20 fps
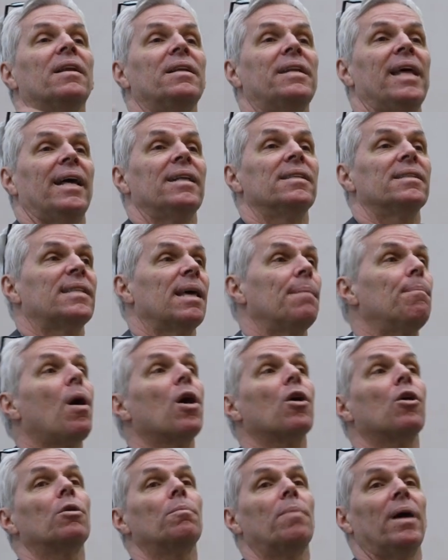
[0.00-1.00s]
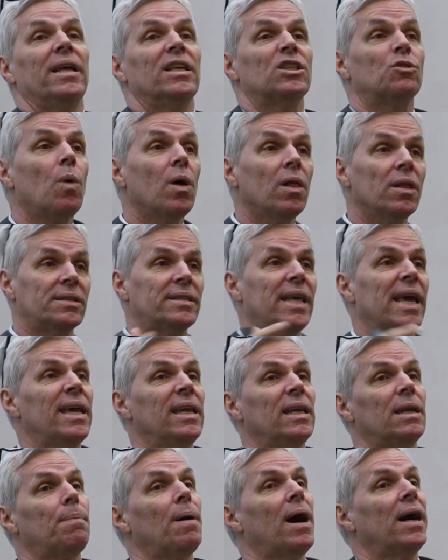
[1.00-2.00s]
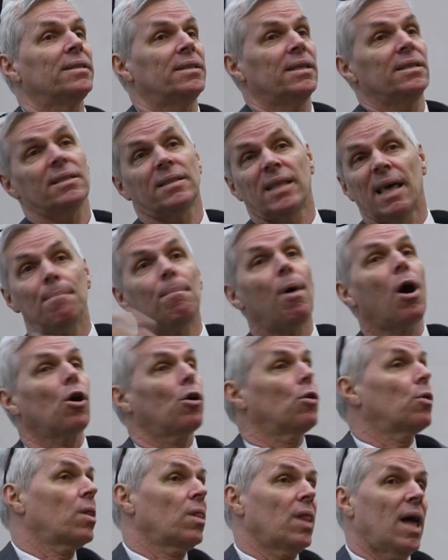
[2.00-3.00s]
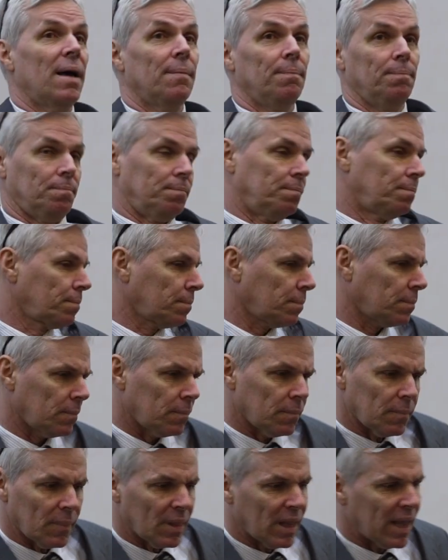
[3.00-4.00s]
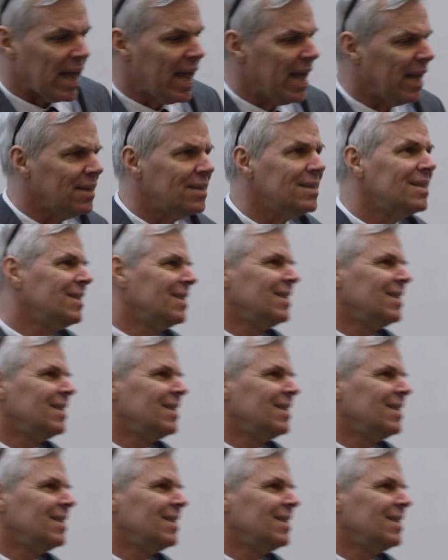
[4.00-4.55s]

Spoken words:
of debts. They borrowed money. As well as taking deposits, they borrowed a lot. And